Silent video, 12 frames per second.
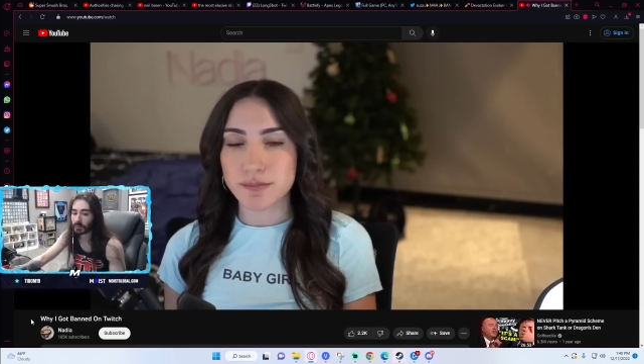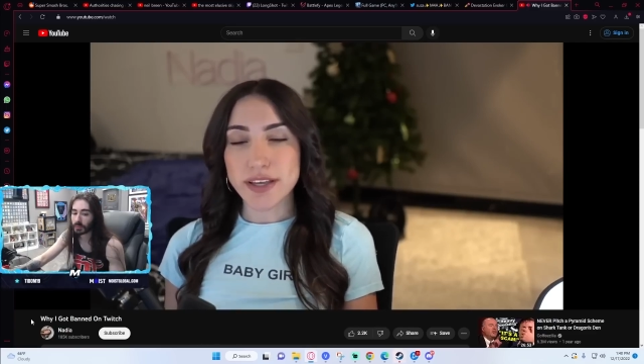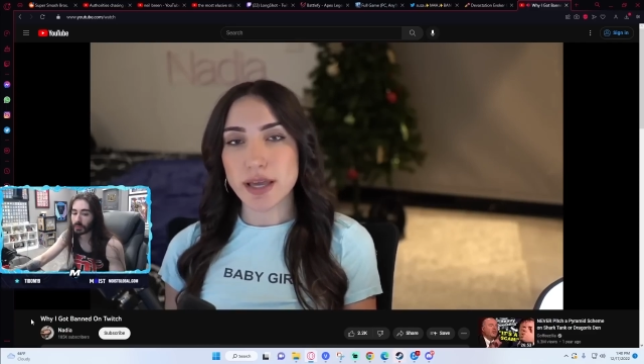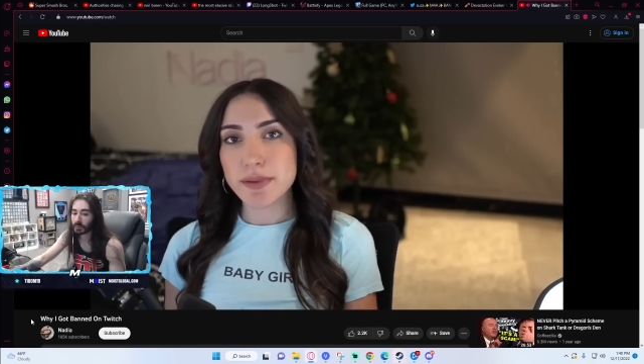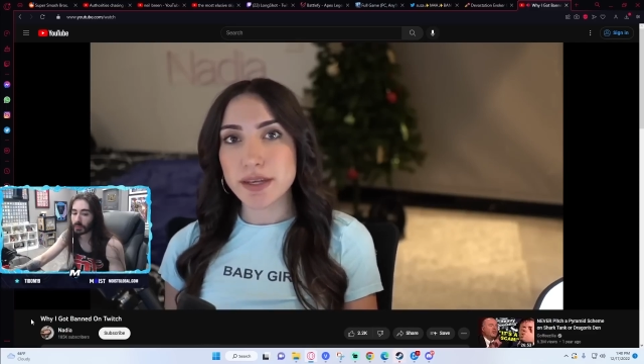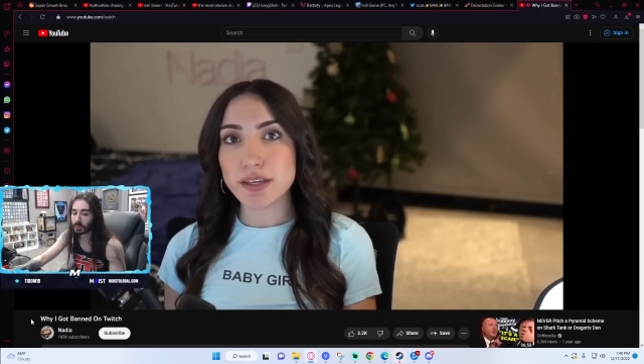So I
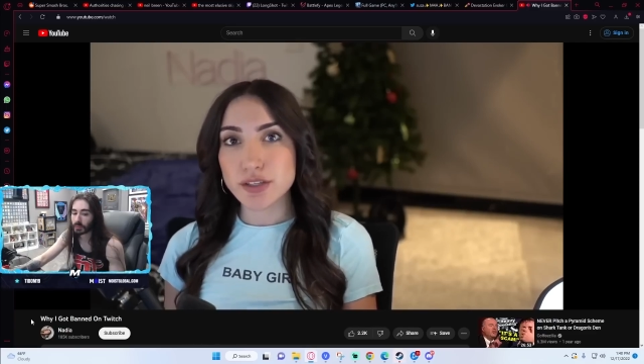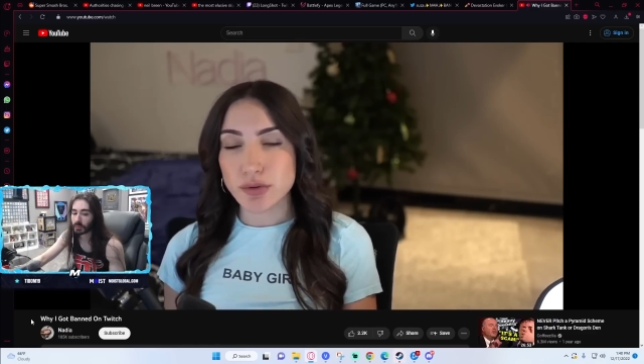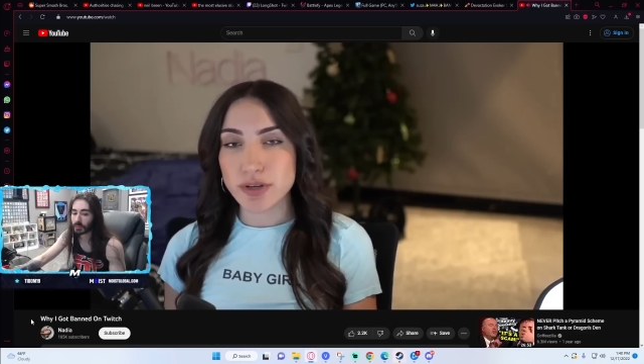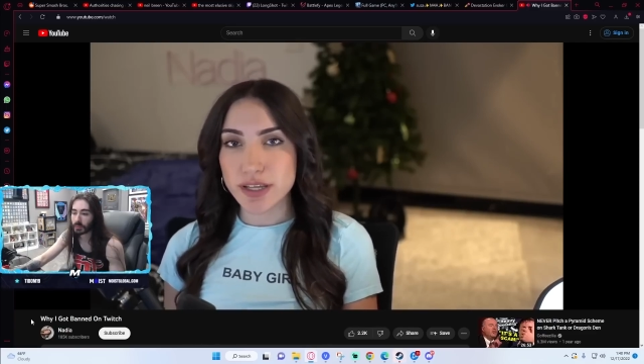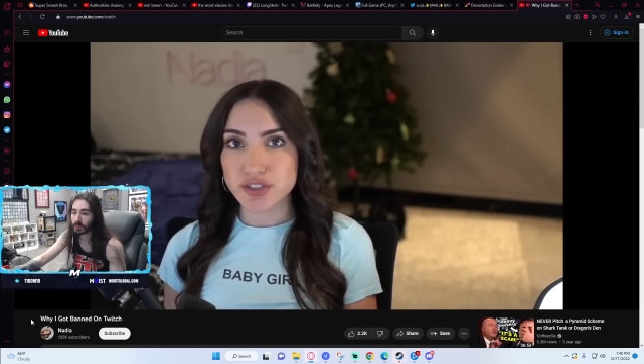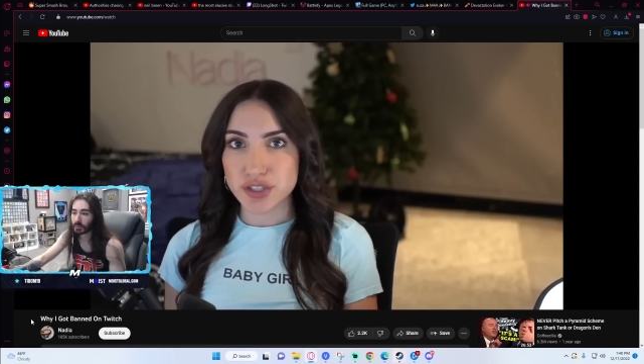kept getting a
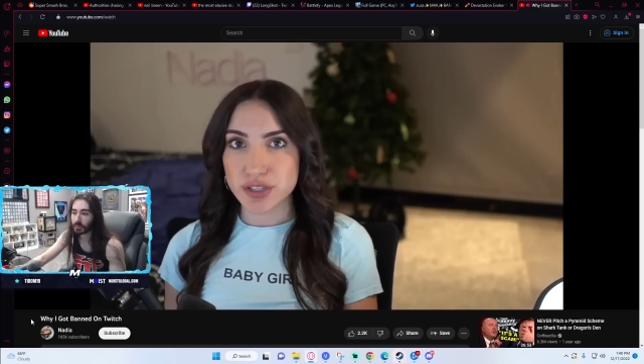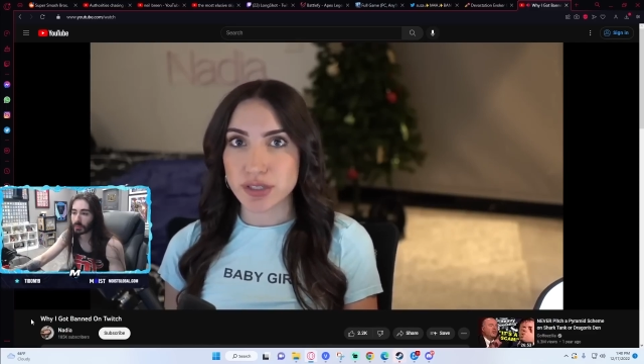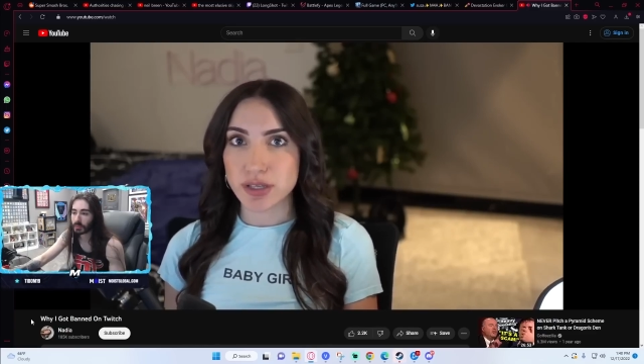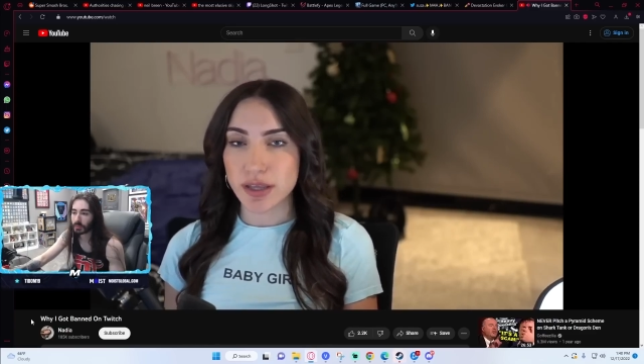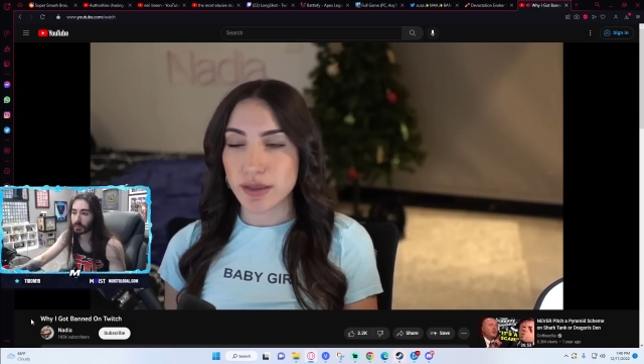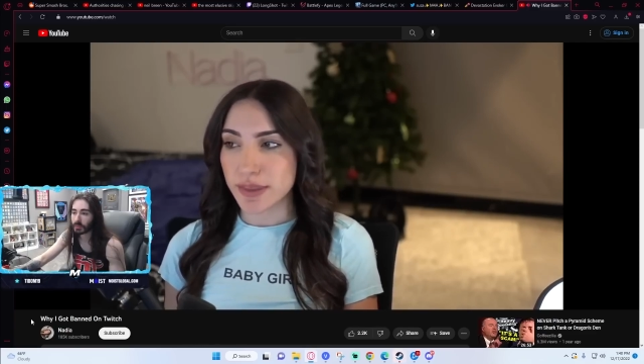
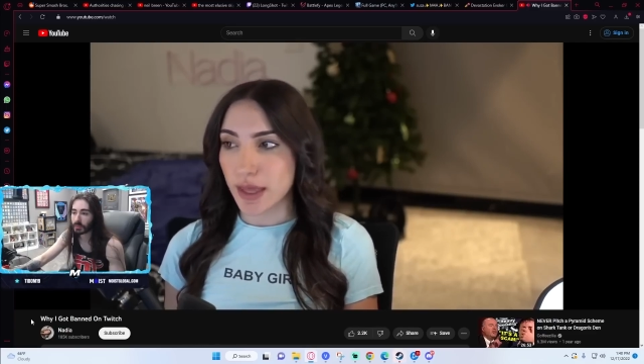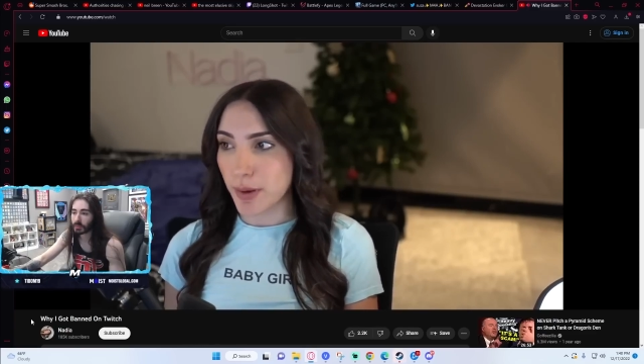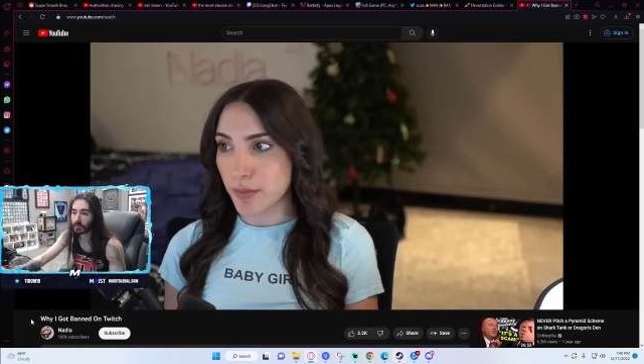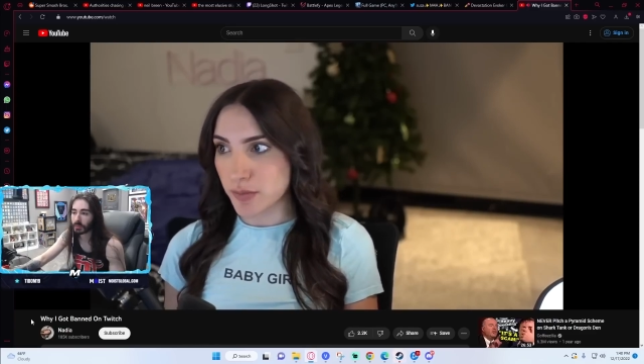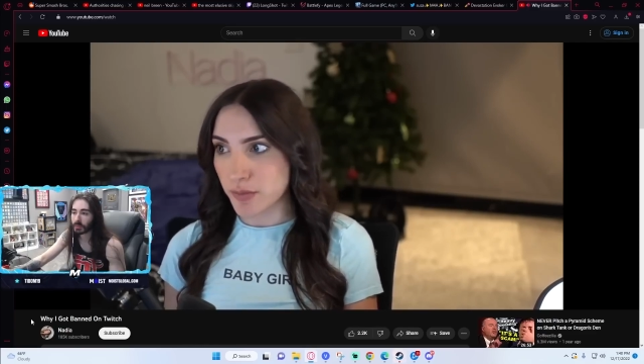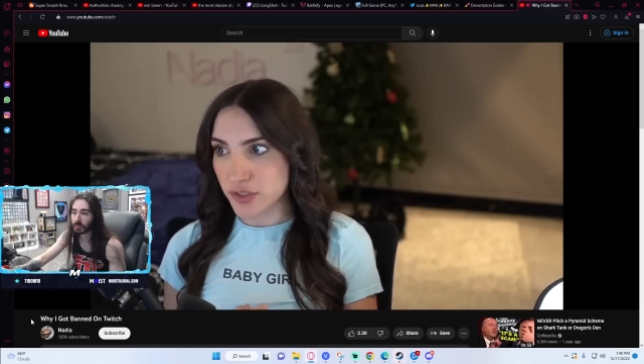donation that
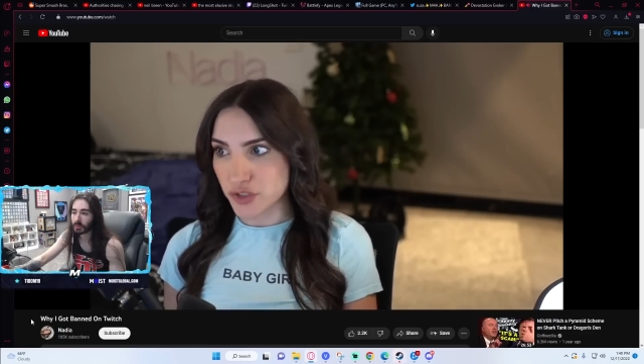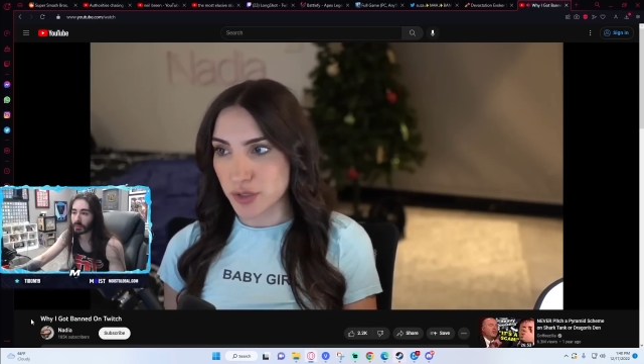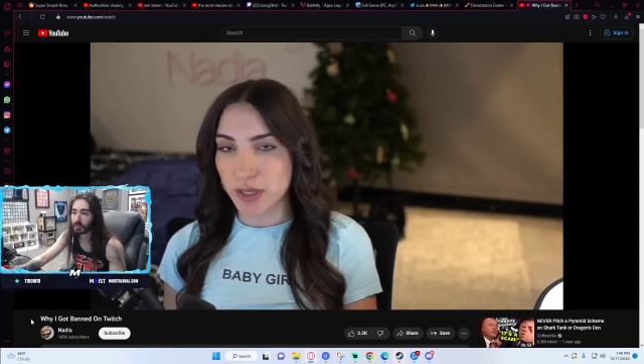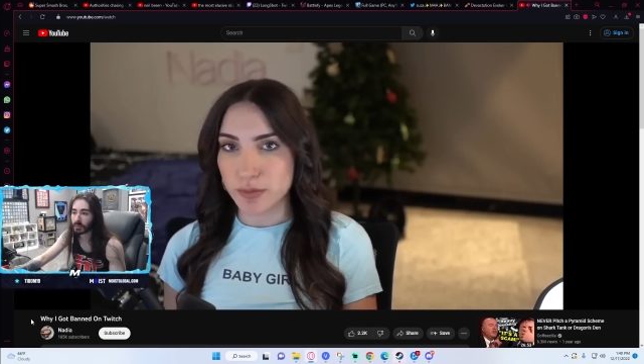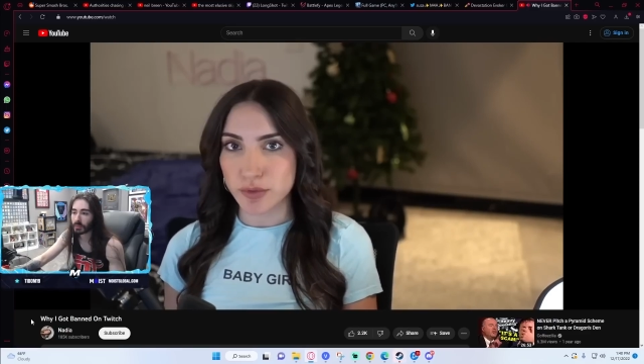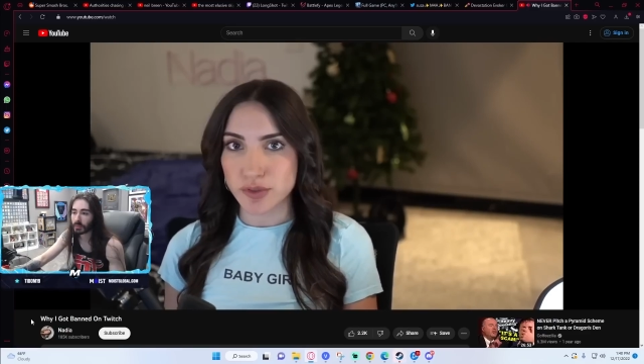popped up on my
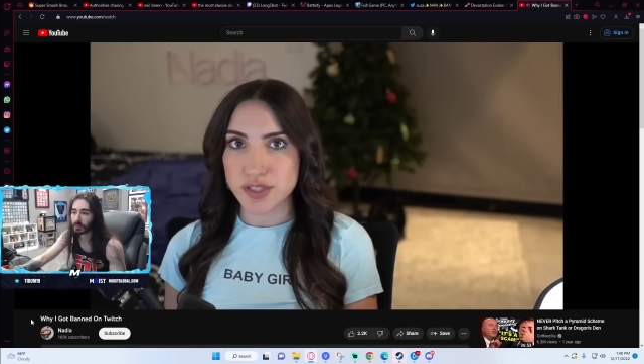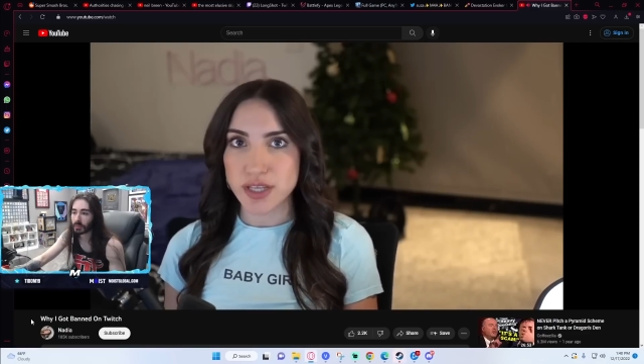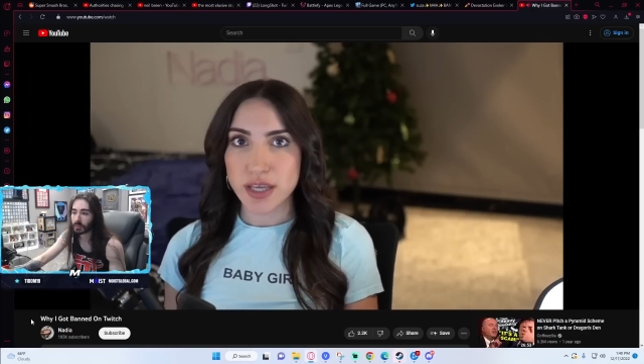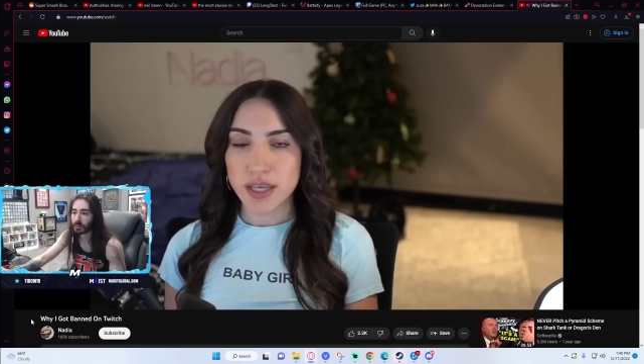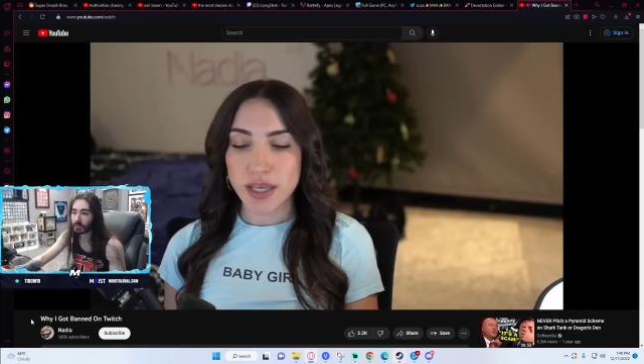stream labels.